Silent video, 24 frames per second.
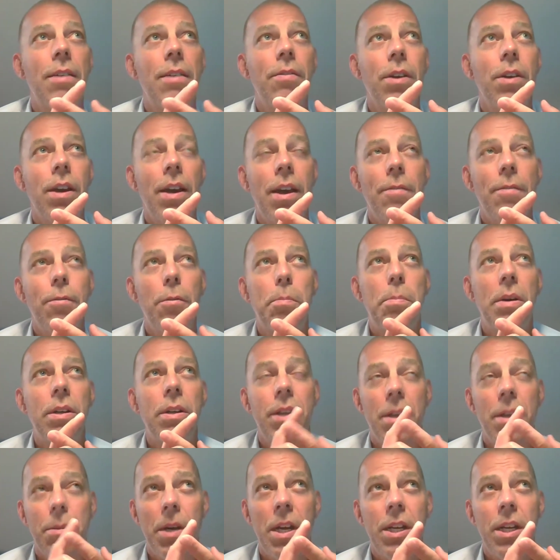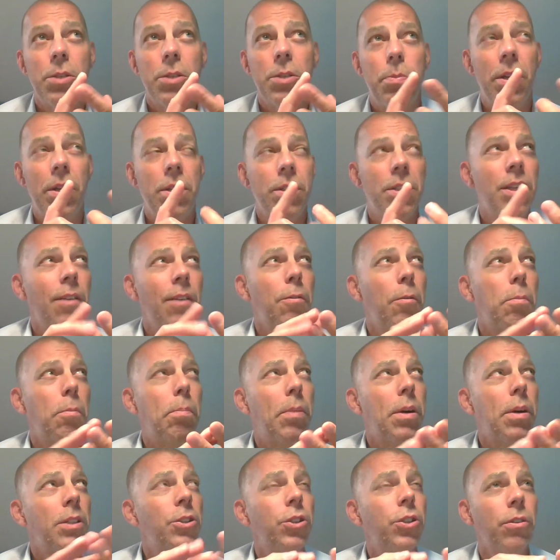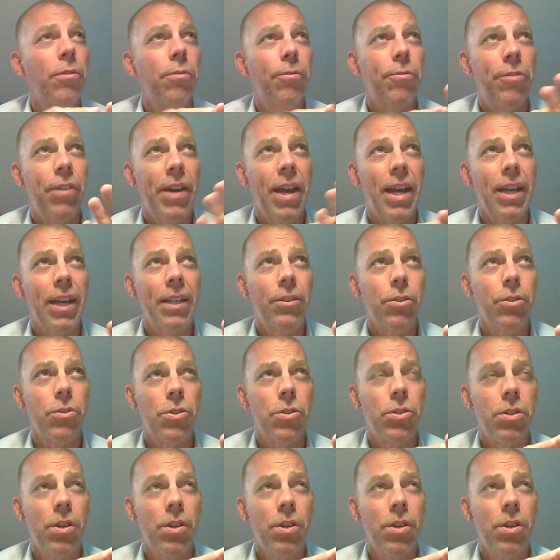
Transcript: have a bunch of factors,